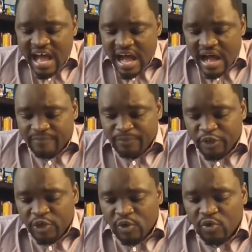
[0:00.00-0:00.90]
um,
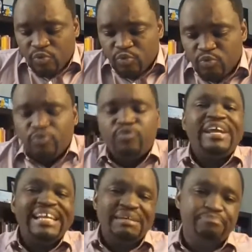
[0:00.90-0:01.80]
you know,
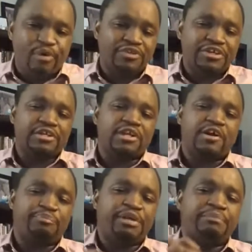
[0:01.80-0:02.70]
really bother a
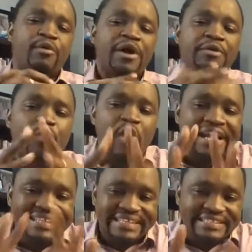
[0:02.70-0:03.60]
lot of people and
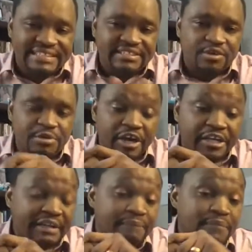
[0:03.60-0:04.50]
why their digital
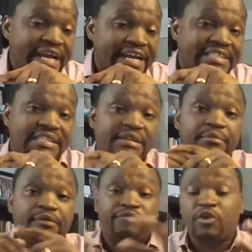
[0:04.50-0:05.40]
marketing might actually
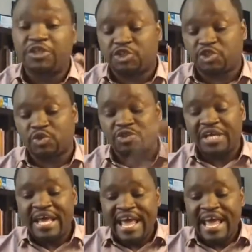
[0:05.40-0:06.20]
be falling short